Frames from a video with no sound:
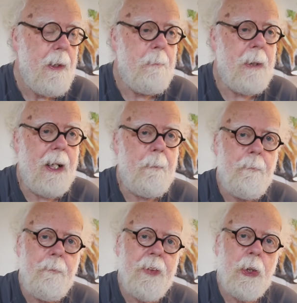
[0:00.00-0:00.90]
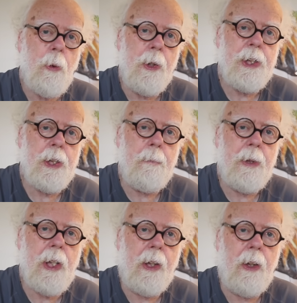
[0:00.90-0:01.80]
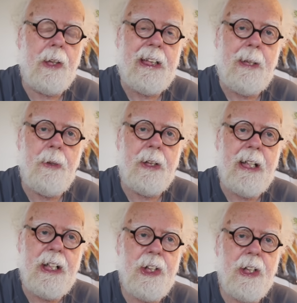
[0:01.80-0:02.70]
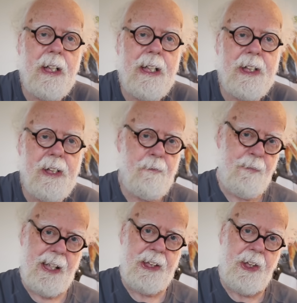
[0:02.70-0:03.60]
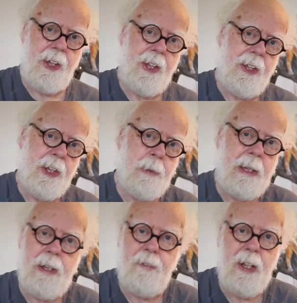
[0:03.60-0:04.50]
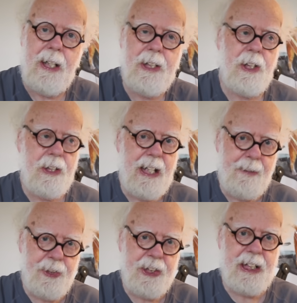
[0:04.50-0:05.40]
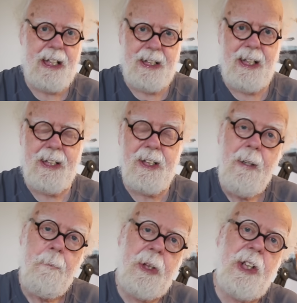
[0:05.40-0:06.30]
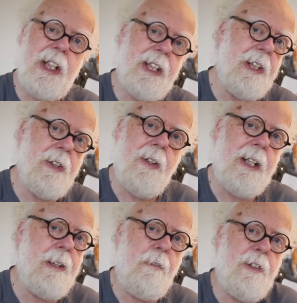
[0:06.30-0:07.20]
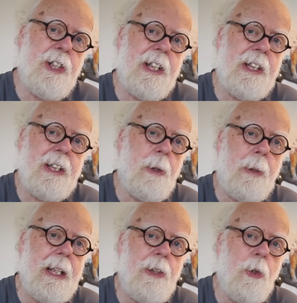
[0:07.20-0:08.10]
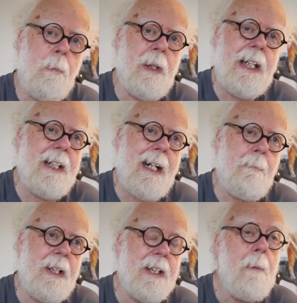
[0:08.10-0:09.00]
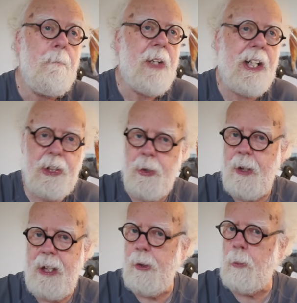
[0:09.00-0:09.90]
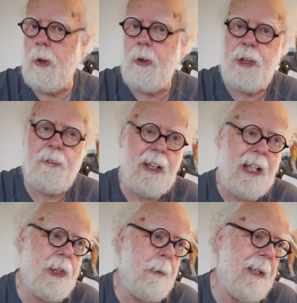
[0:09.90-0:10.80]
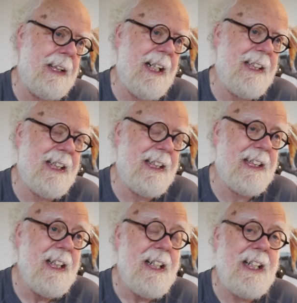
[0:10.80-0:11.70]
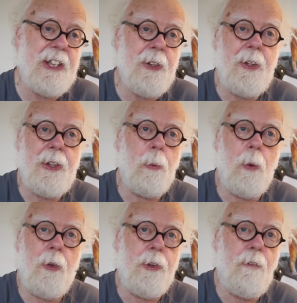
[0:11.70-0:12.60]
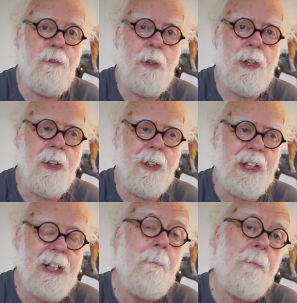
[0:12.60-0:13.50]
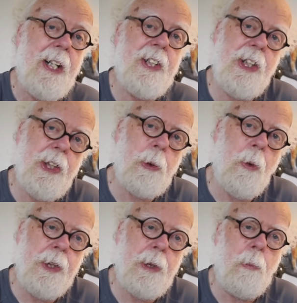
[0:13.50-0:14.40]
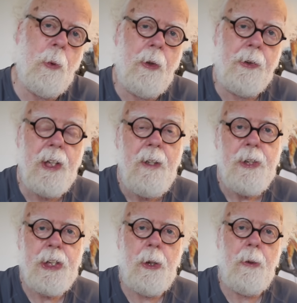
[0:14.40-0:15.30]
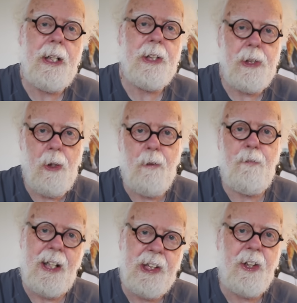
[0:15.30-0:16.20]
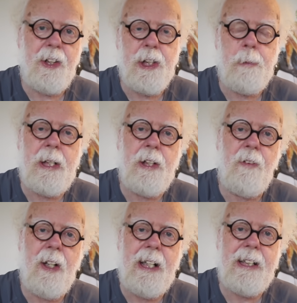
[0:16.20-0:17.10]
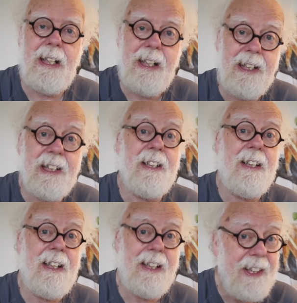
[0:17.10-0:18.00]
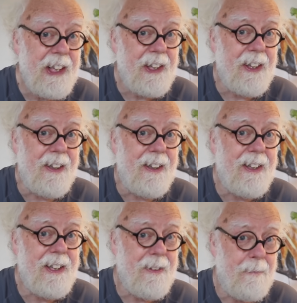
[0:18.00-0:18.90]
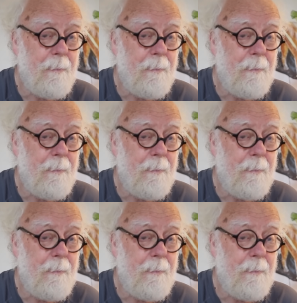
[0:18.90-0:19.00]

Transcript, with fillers: But quantum tunneling communication isn't faster than the speed of light. Never say that because it's not in the physics that we normally inhabit. It's not in the world of electromagnetics. It's not in the world of photons. It's in the quantum world. So it's not faster than the speed of light. It's instant.